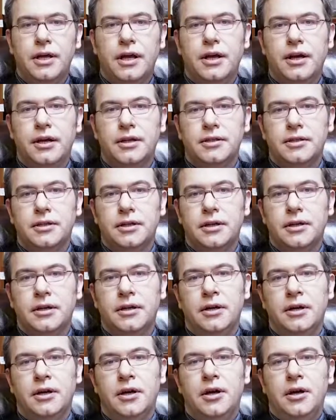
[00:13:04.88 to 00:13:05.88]
There is the
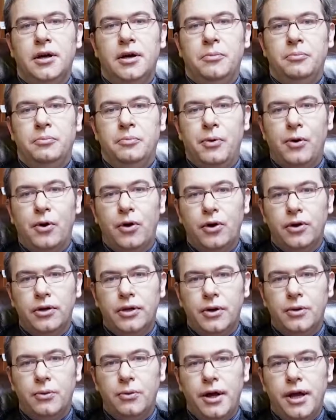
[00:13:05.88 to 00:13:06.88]

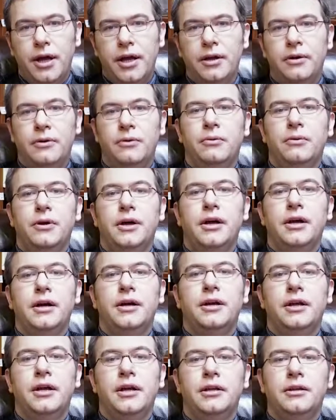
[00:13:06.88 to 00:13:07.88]
broader way
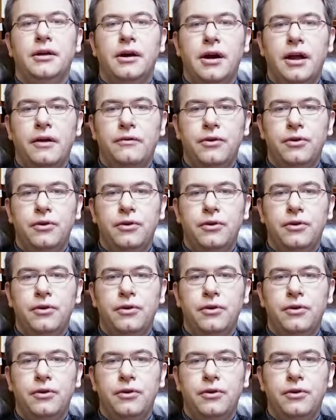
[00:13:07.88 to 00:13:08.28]
where in the